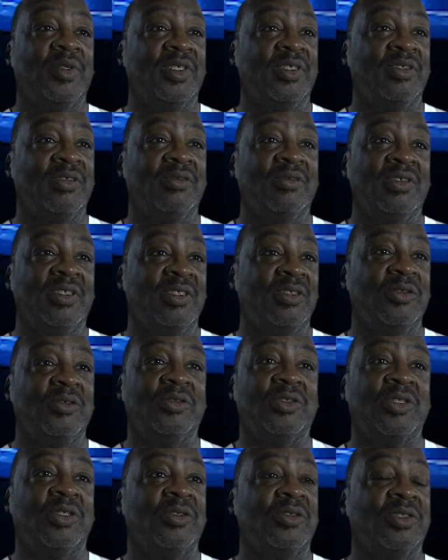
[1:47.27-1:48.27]
and you
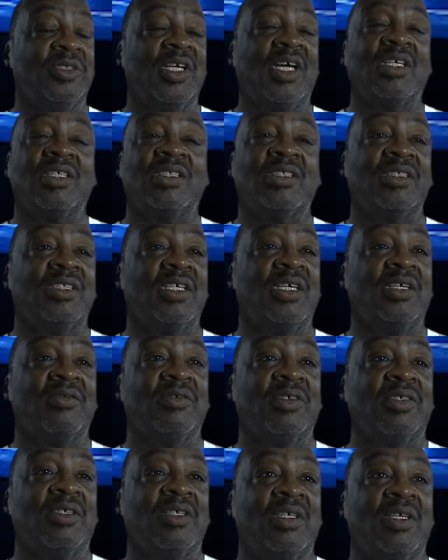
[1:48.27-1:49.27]
chose not to save
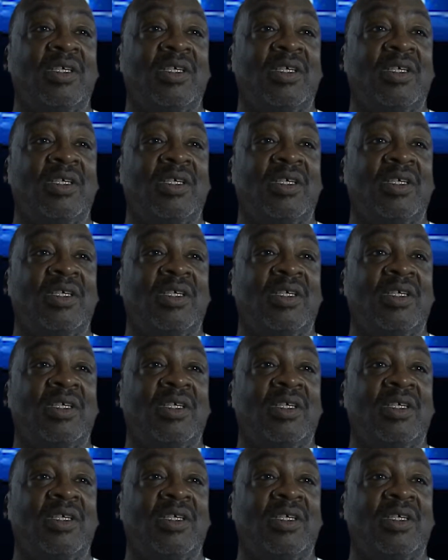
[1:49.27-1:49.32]
her.